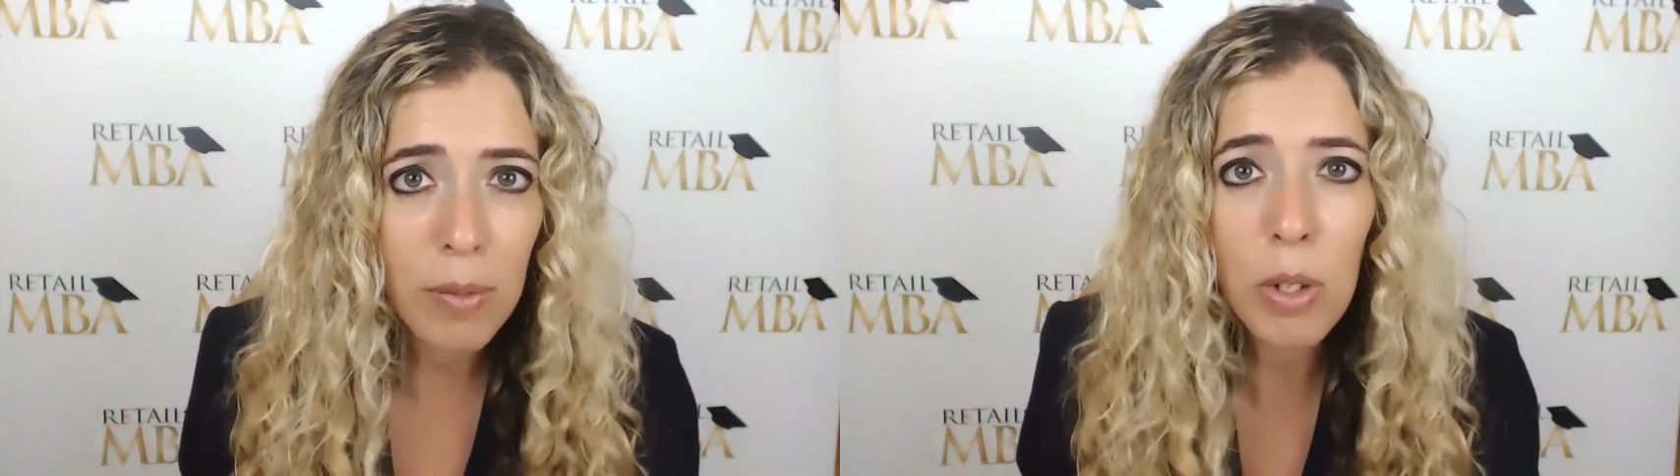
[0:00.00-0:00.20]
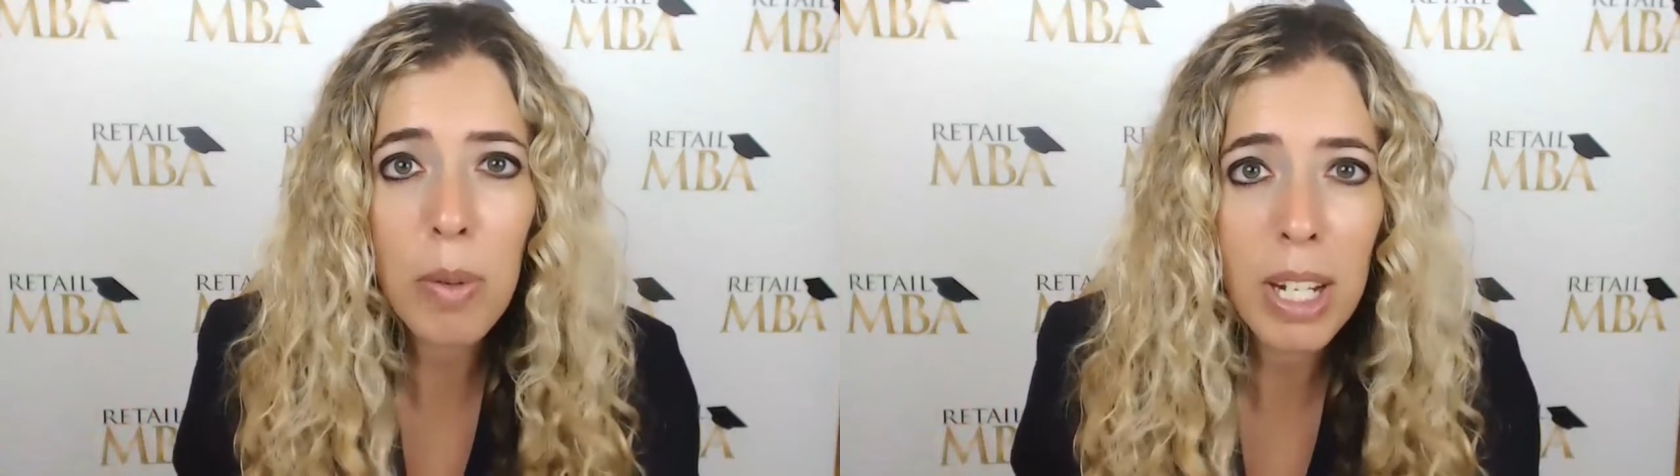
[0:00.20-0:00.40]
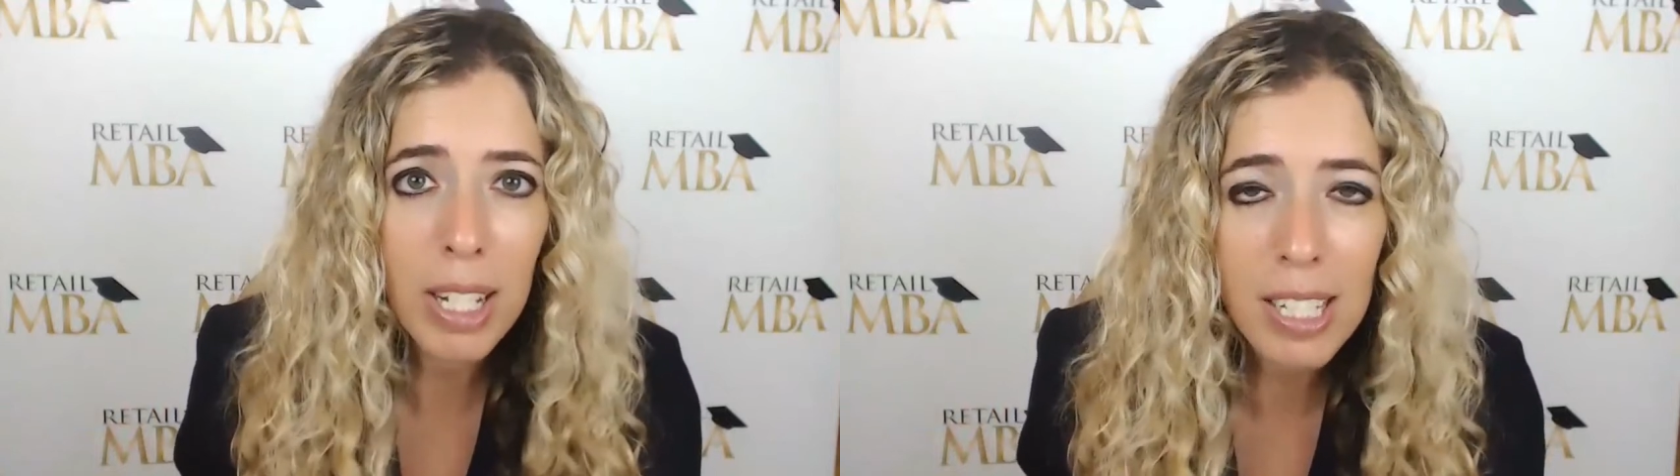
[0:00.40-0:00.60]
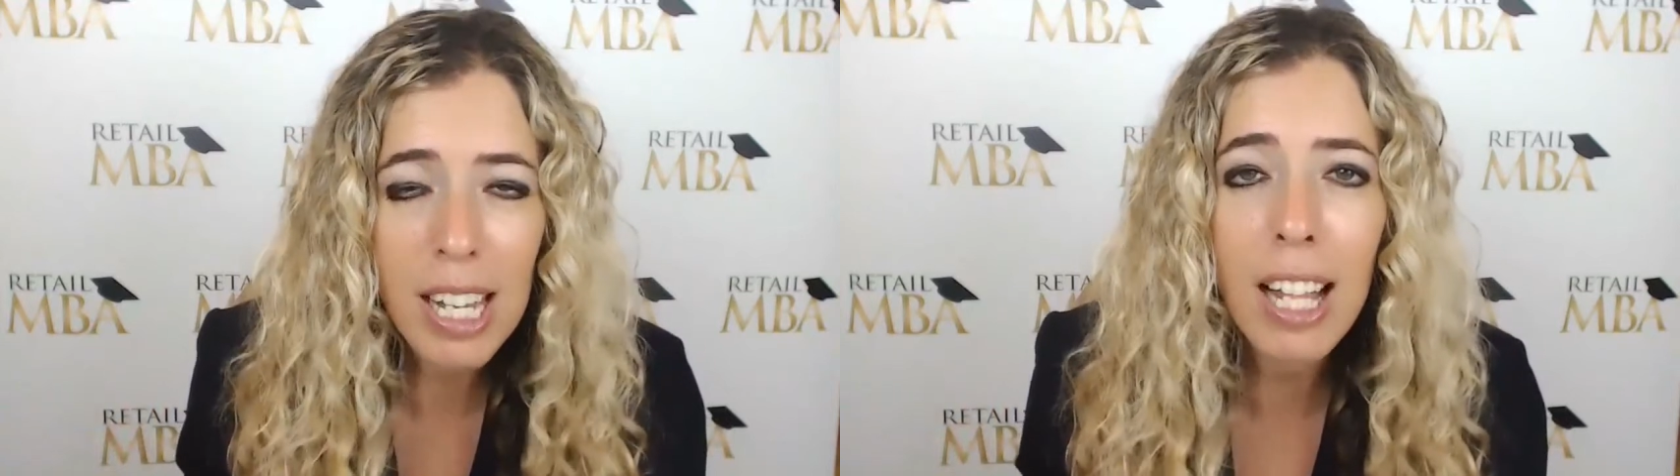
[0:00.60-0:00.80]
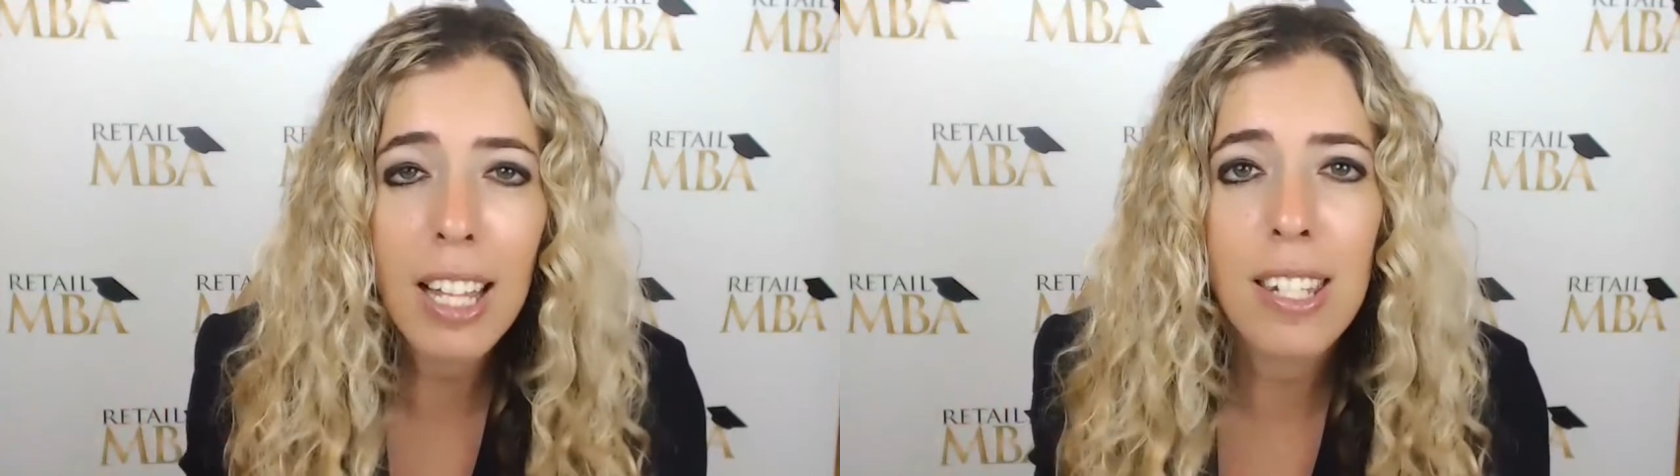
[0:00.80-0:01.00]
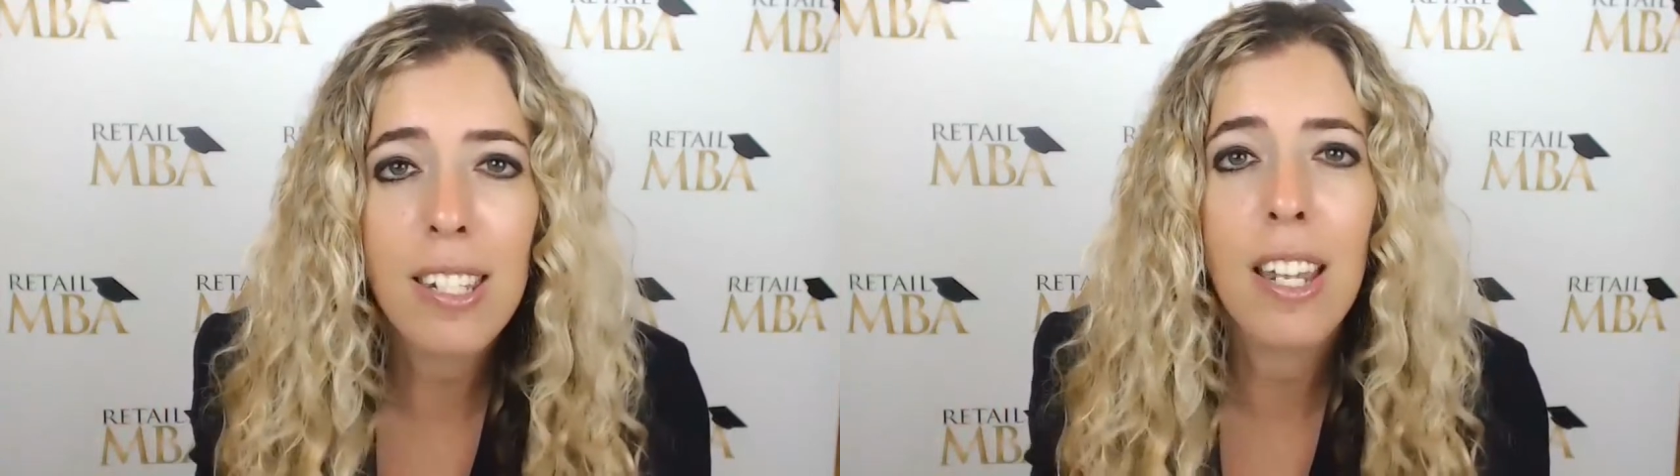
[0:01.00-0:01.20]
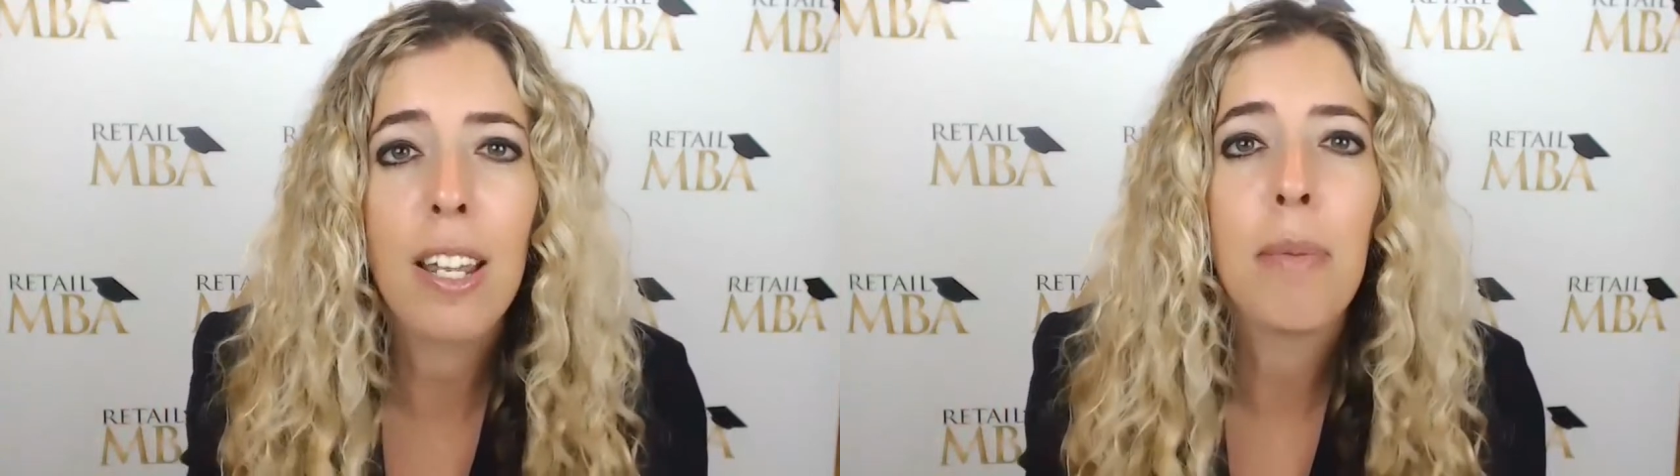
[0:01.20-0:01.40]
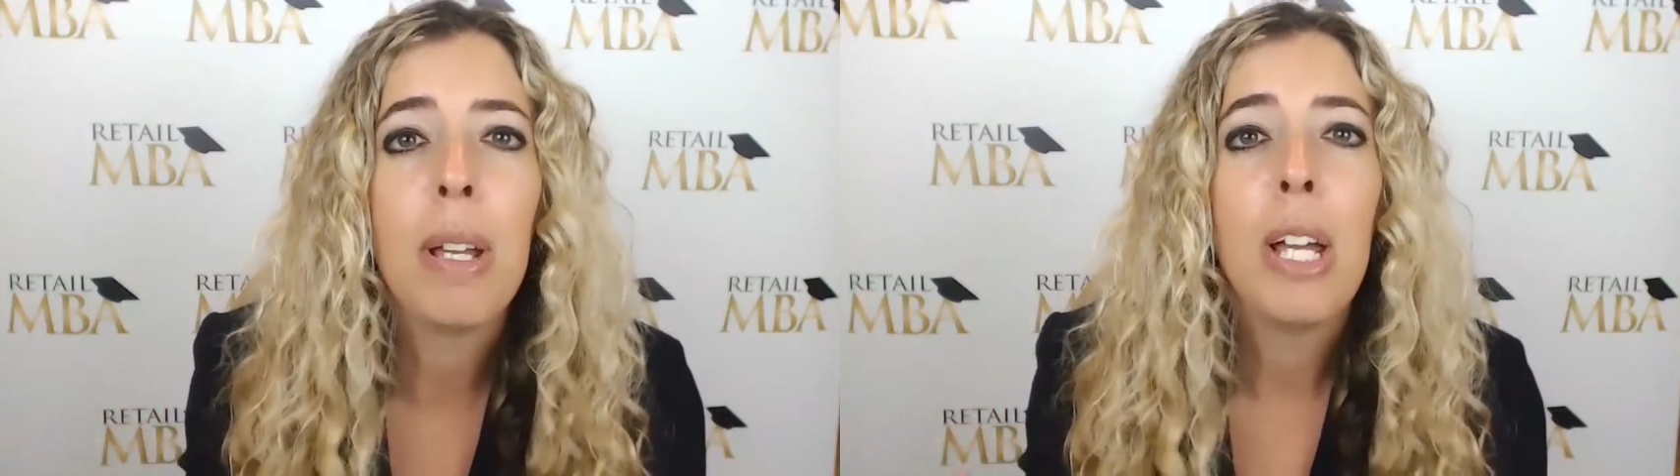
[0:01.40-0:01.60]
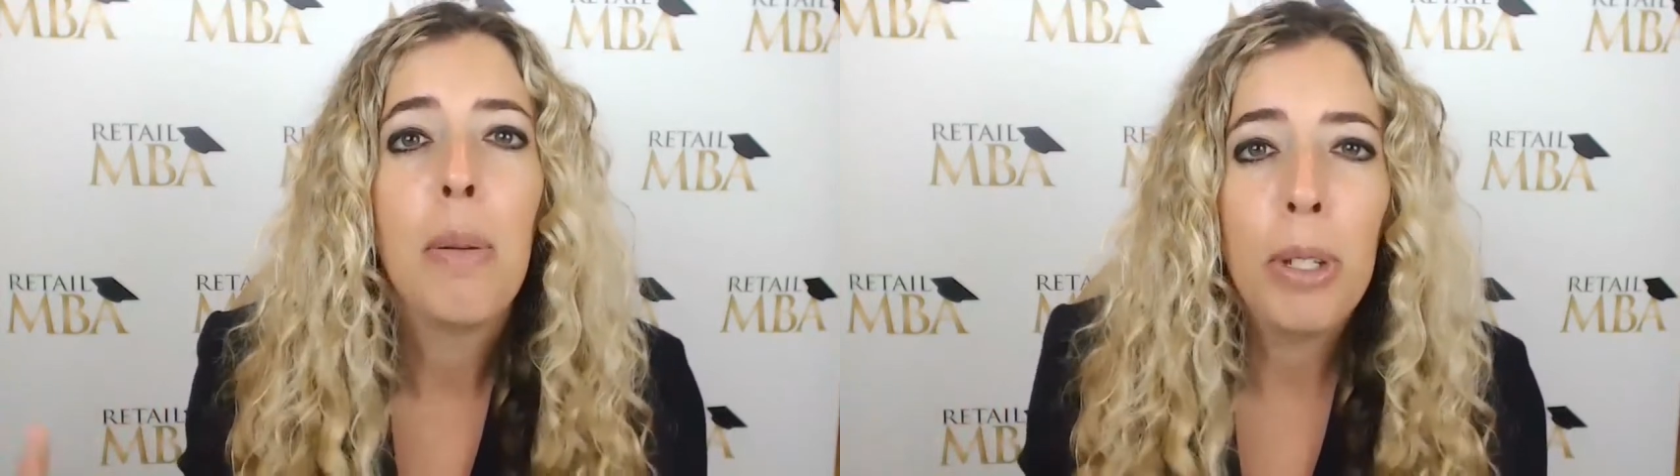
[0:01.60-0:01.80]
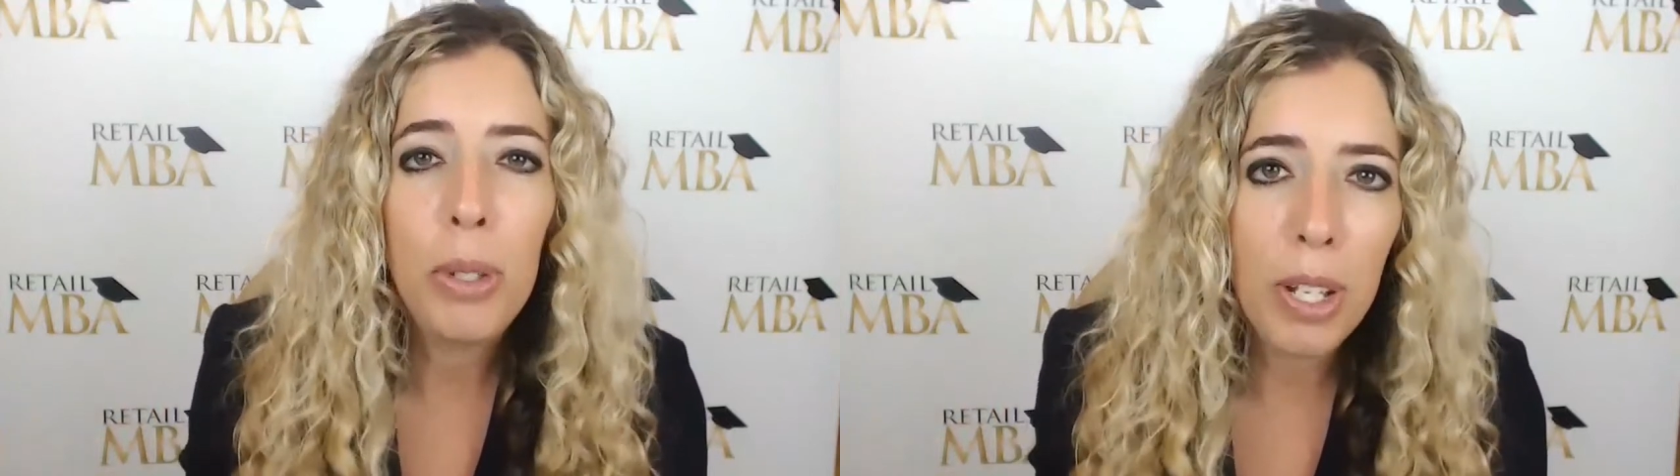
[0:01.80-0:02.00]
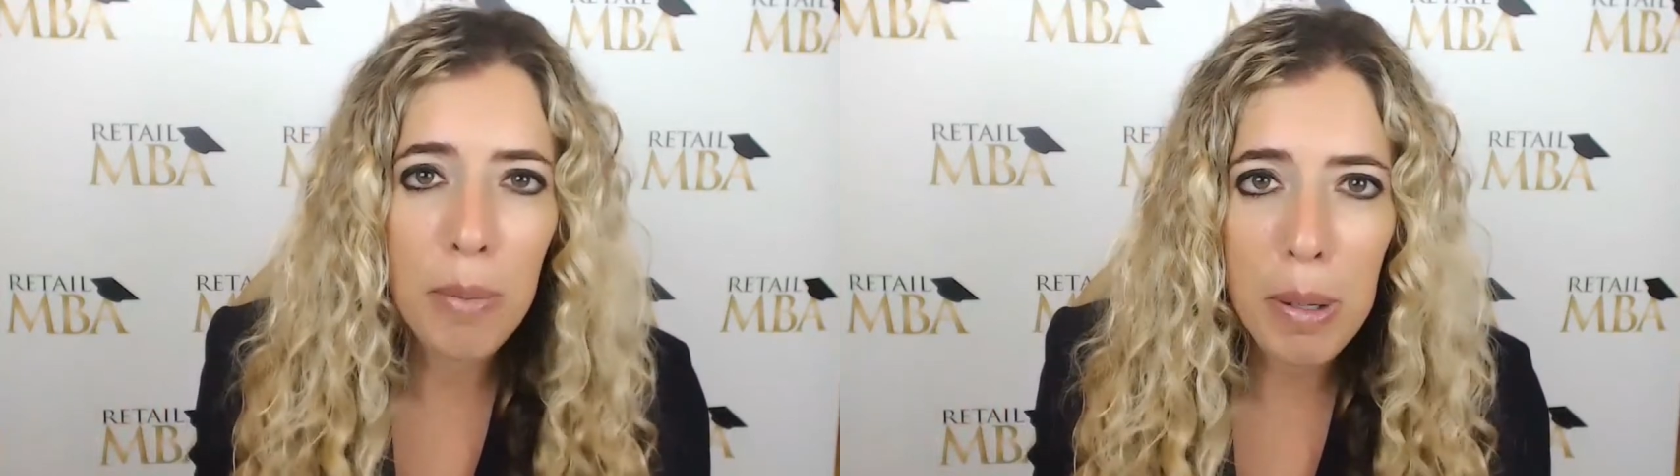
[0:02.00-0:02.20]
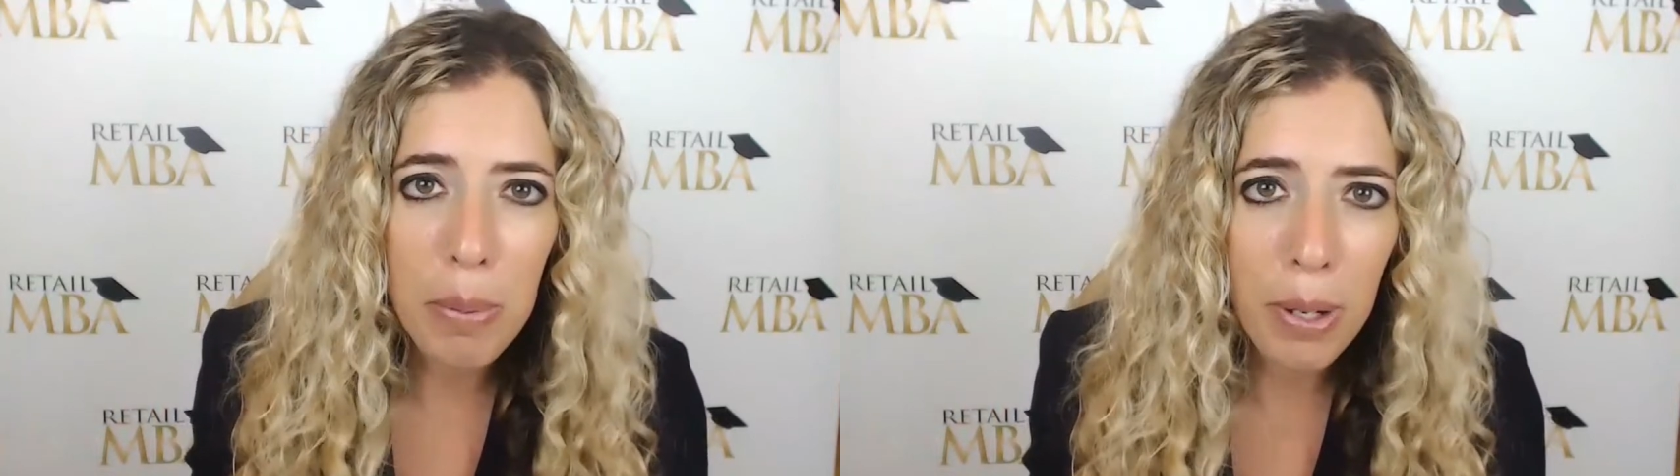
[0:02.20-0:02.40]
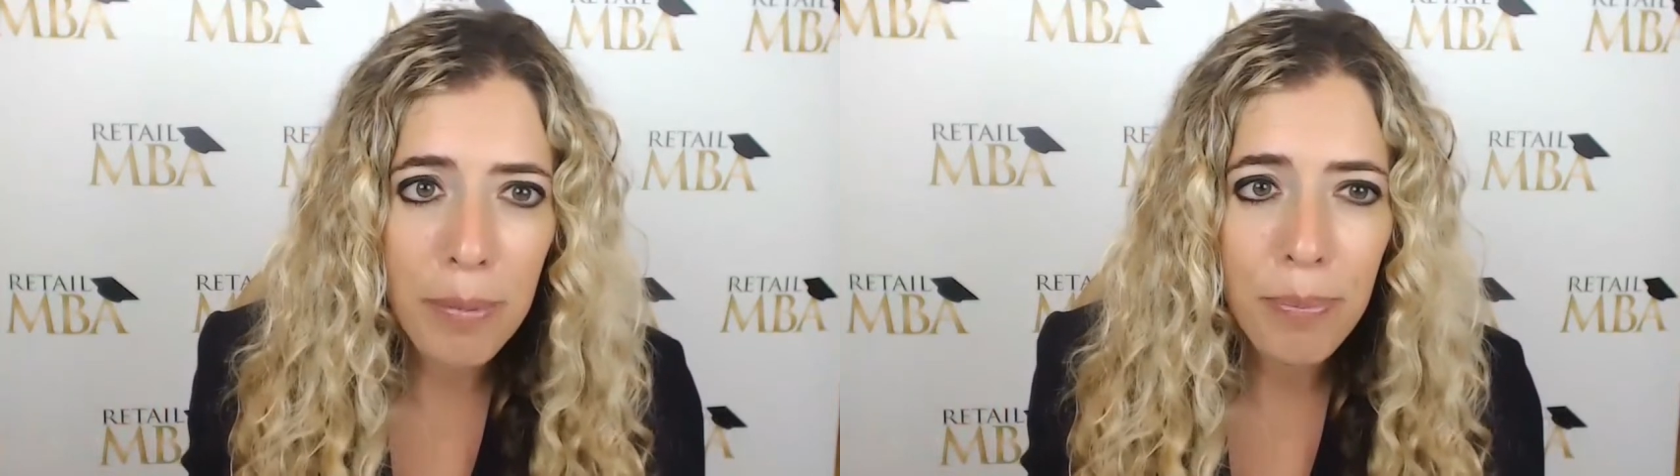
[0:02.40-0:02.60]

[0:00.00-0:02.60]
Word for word: Don't make it exactly the same, but you get my point.